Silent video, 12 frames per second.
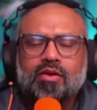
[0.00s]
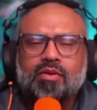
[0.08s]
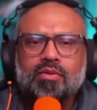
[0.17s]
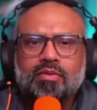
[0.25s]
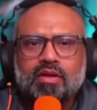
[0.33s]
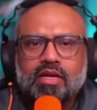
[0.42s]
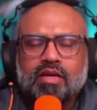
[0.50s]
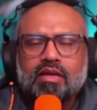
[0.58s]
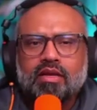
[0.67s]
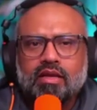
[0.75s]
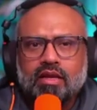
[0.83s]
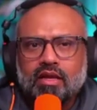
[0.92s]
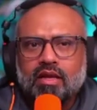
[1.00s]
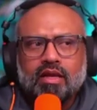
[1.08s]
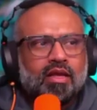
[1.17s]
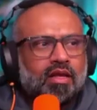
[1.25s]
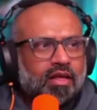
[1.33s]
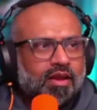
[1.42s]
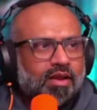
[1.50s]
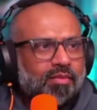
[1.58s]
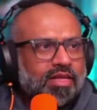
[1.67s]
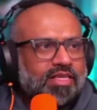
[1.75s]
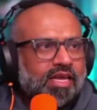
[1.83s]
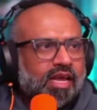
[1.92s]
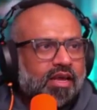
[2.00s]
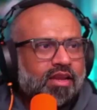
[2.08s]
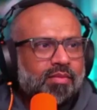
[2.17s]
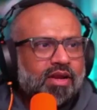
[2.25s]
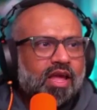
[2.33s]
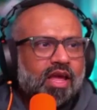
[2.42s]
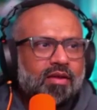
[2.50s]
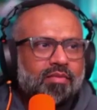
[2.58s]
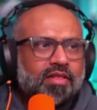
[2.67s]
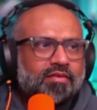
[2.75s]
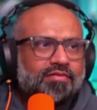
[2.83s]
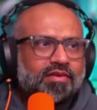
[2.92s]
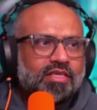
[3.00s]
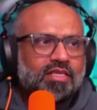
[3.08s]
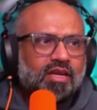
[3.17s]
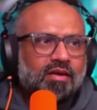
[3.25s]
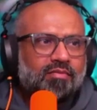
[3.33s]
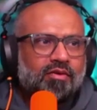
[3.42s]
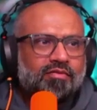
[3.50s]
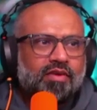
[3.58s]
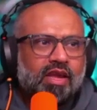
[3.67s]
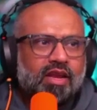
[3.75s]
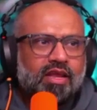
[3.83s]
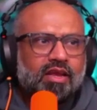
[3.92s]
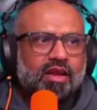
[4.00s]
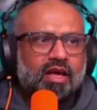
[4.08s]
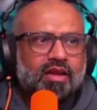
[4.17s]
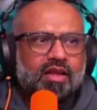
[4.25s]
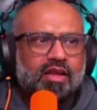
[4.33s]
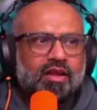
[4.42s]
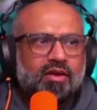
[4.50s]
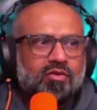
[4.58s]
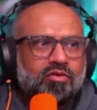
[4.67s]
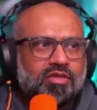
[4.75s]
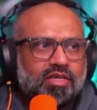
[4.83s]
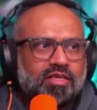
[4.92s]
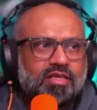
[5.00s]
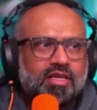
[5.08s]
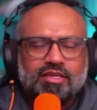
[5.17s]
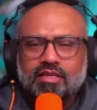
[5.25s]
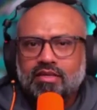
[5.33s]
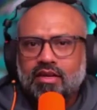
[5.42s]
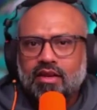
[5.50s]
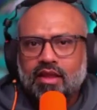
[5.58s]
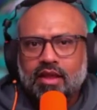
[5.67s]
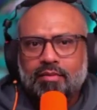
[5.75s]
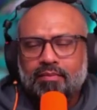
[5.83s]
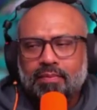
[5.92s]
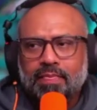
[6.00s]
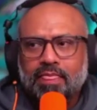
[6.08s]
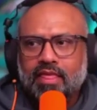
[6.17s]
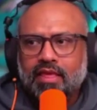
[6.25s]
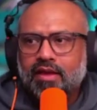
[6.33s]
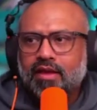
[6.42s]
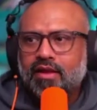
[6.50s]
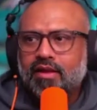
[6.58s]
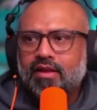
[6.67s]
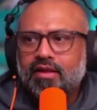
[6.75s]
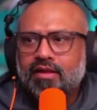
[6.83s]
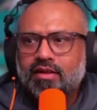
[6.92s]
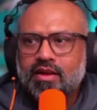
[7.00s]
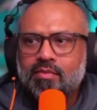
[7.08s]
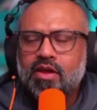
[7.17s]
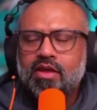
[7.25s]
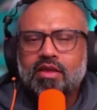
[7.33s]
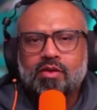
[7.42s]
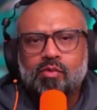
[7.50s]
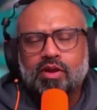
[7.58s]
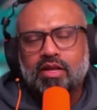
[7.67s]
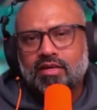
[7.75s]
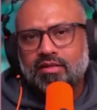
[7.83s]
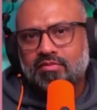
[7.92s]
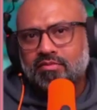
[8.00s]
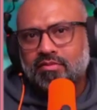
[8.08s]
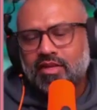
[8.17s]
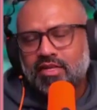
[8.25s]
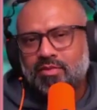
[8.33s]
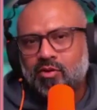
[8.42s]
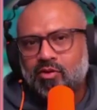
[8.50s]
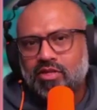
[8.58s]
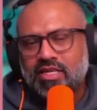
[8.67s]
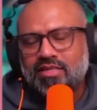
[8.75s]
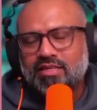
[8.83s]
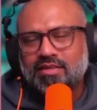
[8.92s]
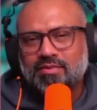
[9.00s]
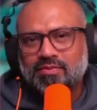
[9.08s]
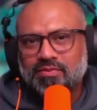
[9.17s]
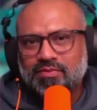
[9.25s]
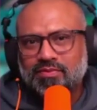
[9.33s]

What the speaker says: Thank you. Let me say, agreement can be the first step of gaining clarity in a coaching session. Yeah. Remy, you want to explore this?